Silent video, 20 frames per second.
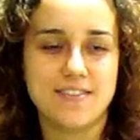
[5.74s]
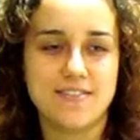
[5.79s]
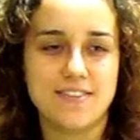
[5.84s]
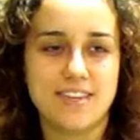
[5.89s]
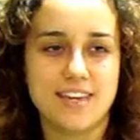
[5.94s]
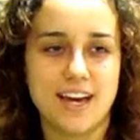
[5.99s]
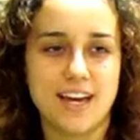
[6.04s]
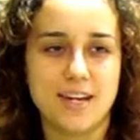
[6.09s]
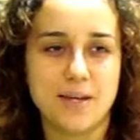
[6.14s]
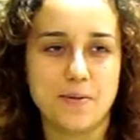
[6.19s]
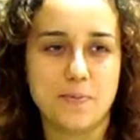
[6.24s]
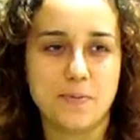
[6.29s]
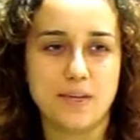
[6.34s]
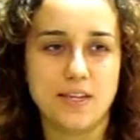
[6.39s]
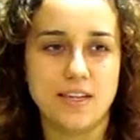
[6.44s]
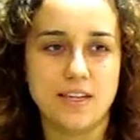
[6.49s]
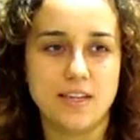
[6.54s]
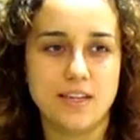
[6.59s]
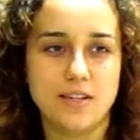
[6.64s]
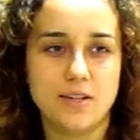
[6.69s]
of the
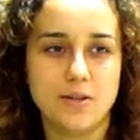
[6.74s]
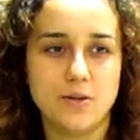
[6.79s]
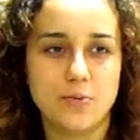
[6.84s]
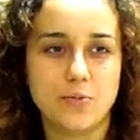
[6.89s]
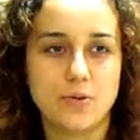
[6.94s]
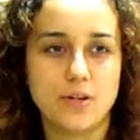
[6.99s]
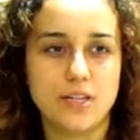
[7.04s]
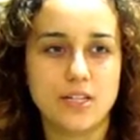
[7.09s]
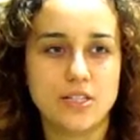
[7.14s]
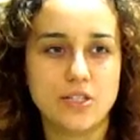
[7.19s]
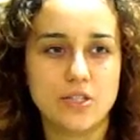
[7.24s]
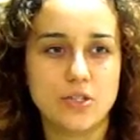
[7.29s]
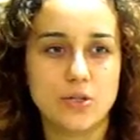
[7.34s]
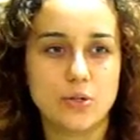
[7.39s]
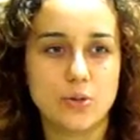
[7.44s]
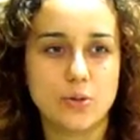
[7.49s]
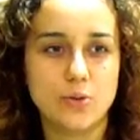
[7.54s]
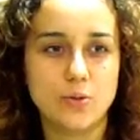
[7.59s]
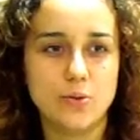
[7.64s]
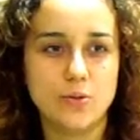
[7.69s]
IDP, week
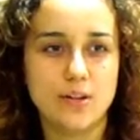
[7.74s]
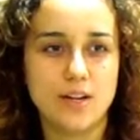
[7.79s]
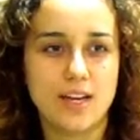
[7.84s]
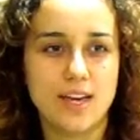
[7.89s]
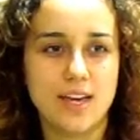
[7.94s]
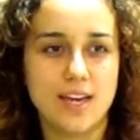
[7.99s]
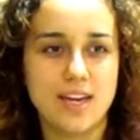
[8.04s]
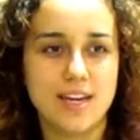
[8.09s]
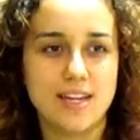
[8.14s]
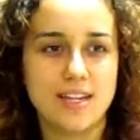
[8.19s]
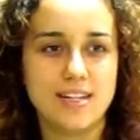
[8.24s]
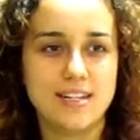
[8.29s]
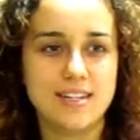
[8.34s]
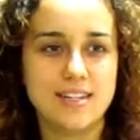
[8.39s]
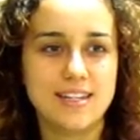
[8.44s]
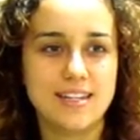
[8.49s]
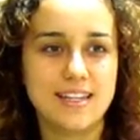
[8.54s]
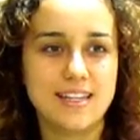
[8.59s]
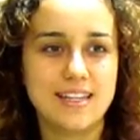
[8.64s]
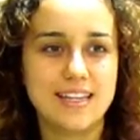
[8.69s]
2.
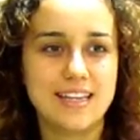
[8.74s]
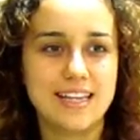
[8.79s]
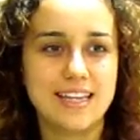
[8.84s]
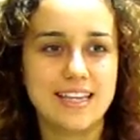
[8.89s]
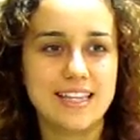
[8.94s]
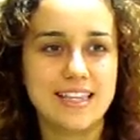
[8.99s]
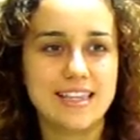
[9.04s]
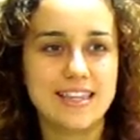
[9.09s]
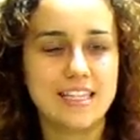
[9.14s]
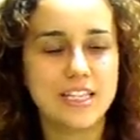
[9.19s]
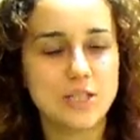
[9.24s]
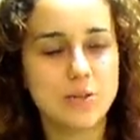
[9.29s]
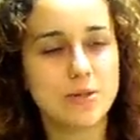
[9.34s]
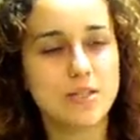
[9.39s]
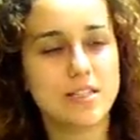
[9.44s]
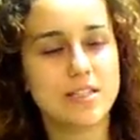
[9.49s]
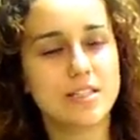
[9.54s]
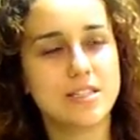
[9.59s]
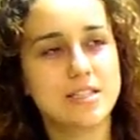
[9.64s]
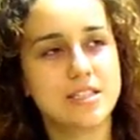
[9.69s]
And this
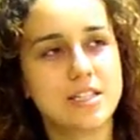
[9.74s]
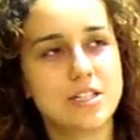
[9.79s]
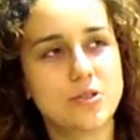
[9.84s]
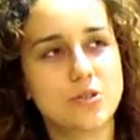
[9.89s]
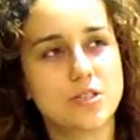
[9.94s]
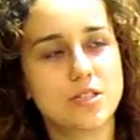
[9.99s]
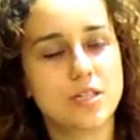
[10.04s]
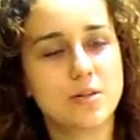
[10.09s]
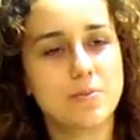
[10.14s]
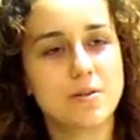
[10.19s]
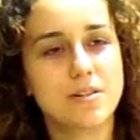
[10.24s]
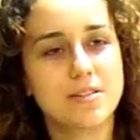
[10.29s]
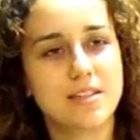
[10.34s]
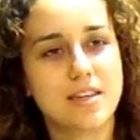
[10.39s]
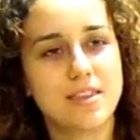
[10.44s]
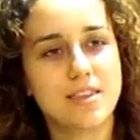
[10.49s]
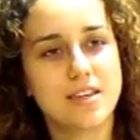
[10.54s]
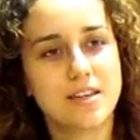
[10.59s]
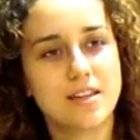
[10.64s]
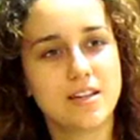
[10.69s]
week it's interesting because
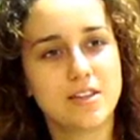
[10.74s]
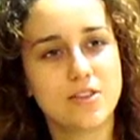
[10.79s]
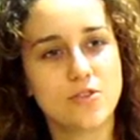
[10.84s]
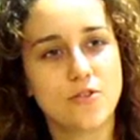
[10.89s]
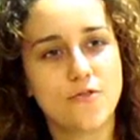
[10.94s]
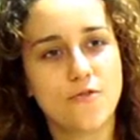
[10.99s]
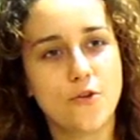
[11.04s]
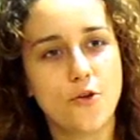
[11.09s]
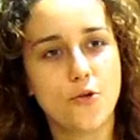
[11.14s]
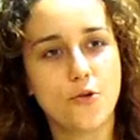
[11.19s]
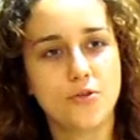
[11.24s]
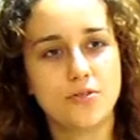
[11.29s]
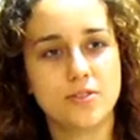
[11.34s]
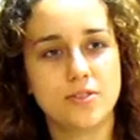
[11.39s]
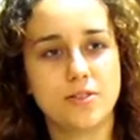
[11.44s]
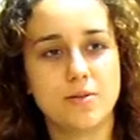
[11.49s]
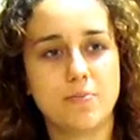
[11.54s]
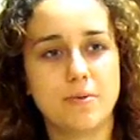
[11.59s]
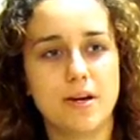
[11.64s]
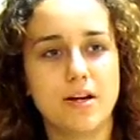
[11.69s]
I think the focus
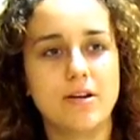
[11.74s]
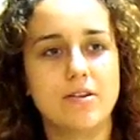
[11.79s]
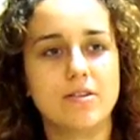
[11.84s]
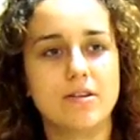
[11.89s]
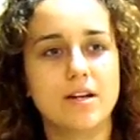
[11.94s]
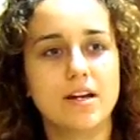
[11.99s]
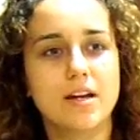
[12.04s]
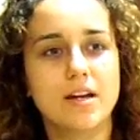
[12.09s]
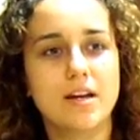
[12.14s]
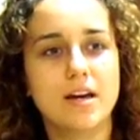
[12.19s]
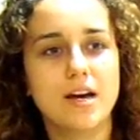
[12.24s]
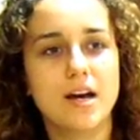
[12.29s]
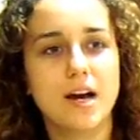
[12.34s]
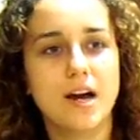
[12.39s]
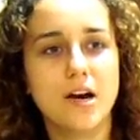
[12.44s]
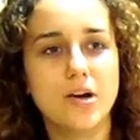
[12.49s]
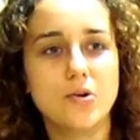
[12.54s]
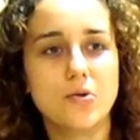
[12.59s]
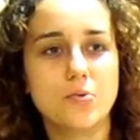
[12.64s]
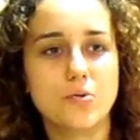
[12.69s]
is about
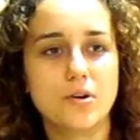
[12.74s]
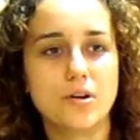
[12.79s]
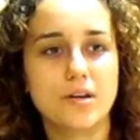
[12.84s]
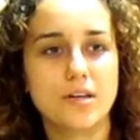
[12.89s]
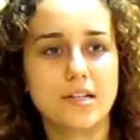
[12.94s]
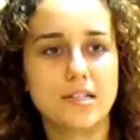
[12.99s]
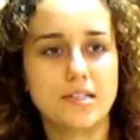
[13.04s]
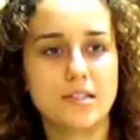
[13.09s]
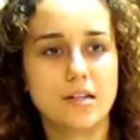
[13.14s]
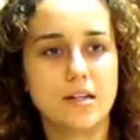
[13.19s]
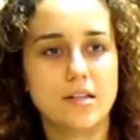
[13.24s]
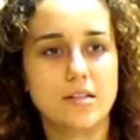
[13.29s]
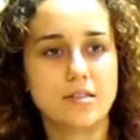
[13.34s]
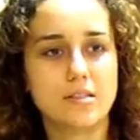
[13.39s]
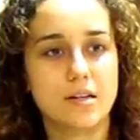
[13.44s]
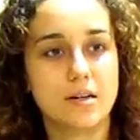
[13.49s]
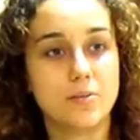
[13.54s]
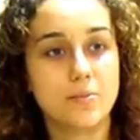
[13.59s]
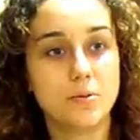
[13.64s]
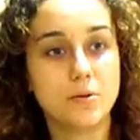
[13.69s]
how to work as an
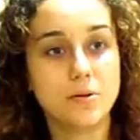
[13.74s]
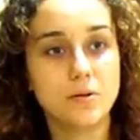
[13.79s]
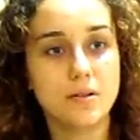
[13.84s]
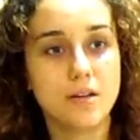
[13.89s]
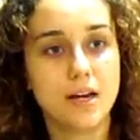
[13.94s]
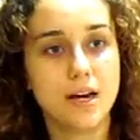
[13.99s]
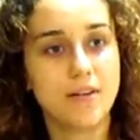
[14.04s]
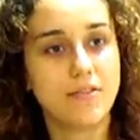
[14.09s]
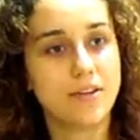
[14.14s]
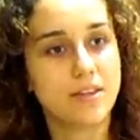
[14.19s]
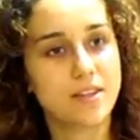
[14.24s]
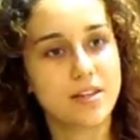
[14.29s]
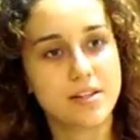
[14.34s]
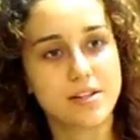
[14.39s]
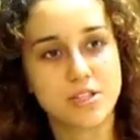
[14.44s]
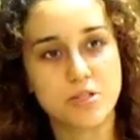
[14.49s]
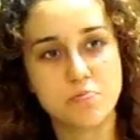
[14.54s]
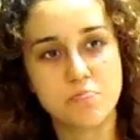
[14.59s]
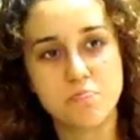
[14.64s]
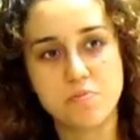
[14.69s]
ensemble. Everything
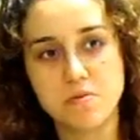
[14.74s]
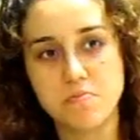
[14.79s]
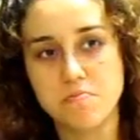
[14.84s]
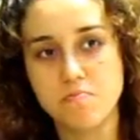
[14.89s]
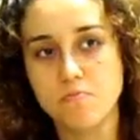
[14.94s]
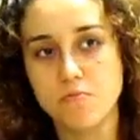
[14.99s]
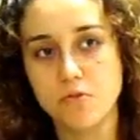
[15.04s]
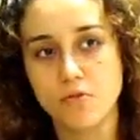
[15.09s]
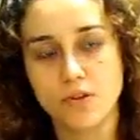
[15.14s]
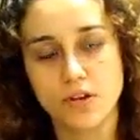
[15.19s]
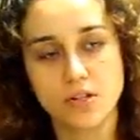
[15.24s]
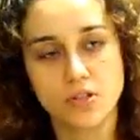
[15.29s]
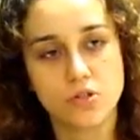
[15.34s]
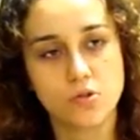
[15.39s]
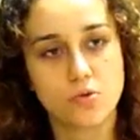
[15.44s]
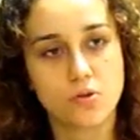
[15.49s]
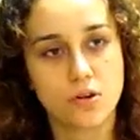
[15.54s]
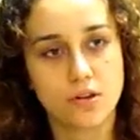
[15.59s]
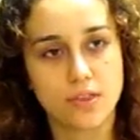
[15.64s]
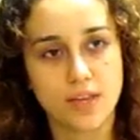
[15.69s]
has been moving
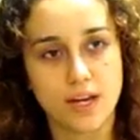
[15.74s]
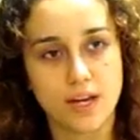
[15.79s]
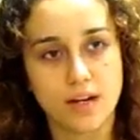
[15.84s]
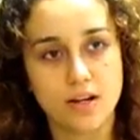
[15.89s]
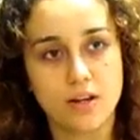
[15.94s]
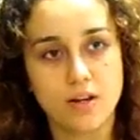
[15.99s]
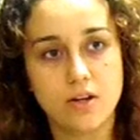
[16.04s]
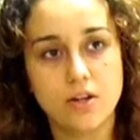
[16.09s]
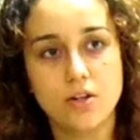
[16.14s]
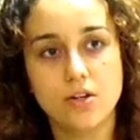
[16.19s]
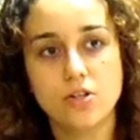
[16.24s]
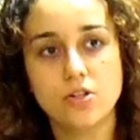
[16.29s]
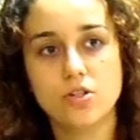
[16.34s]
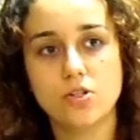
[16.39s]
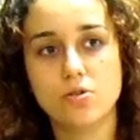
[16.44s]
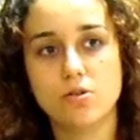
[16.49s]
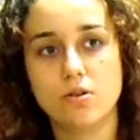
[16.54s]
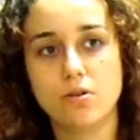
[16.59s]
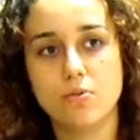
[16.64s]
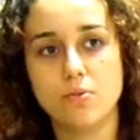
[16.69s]
toward that.
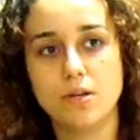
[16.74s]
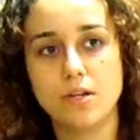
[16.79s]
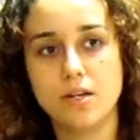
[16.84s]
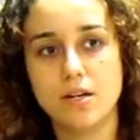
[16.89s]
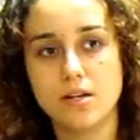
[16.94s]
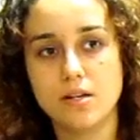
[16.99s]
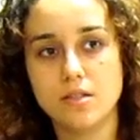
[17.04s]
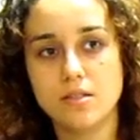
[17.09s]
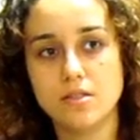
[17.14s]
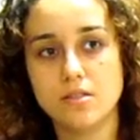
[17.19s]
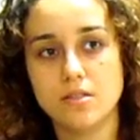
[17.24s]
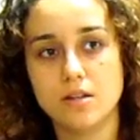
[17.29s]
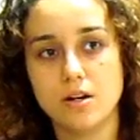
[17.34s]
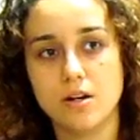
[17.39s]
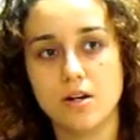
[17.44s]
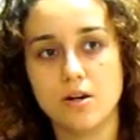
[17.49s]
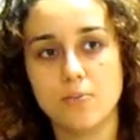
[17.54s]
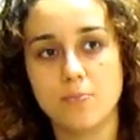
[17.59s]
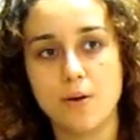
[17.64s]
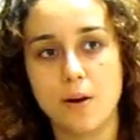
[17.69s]
So our RIAs,
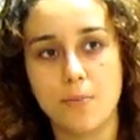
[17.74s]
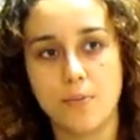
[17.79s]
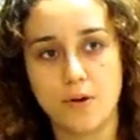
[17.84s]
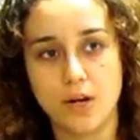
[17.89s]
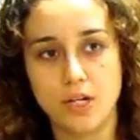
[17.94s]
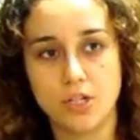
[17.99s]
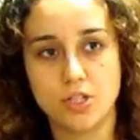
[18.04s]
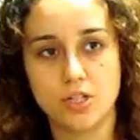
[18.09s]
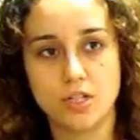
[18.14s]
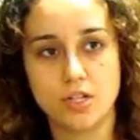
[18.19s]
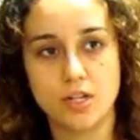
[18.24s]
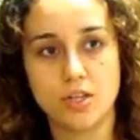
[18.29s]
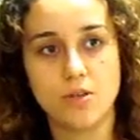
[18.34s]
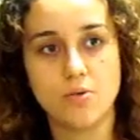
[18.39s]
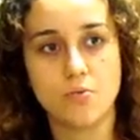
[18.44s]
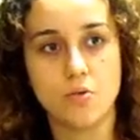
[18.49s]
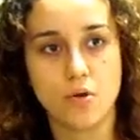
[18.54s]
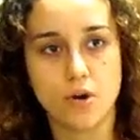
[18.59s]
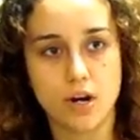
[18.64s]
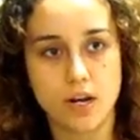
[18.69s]
our preparation in
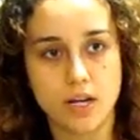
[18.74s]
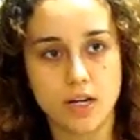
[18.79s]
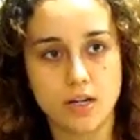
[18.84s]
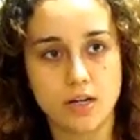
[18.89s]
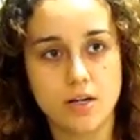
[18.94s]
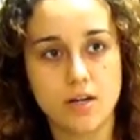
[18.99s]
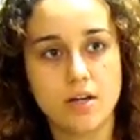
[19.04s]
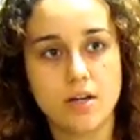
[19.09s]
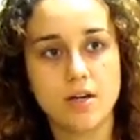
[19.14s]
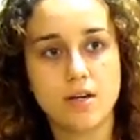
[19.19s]
the morning,